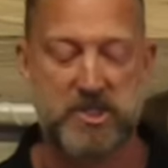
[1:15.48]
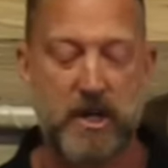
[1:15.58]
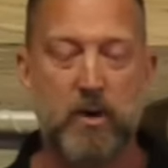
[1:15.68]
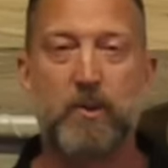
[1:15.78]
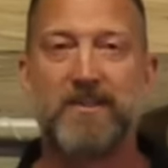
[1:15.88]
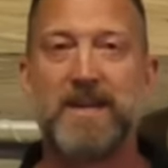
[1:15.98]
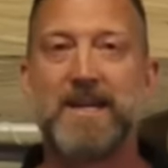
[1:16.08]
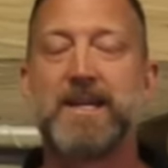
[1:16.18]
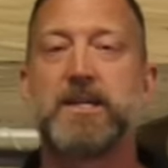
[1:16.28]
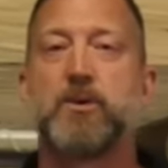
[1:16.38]
start with it
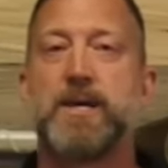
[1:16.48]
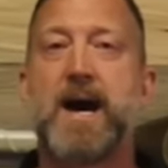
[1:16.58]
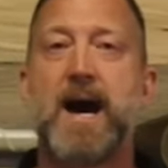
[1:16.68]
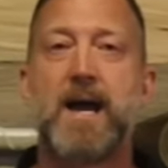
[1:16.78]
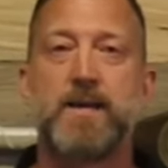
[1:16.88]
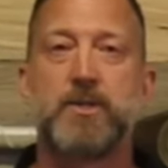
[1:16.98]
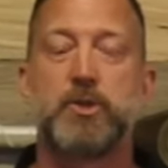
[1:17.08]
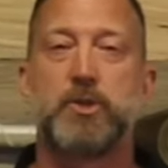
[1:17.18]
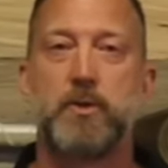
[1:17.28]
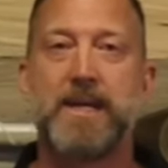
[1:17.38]
in your
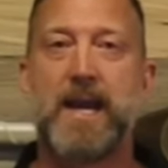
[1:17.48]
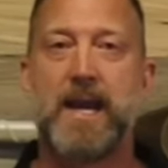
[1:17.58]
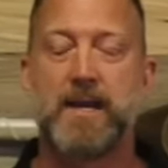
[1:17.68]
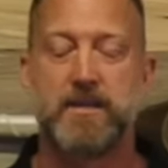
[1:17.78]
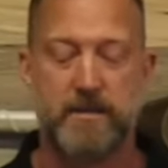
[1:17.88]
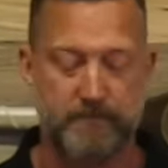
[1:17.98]
non-shooting hand.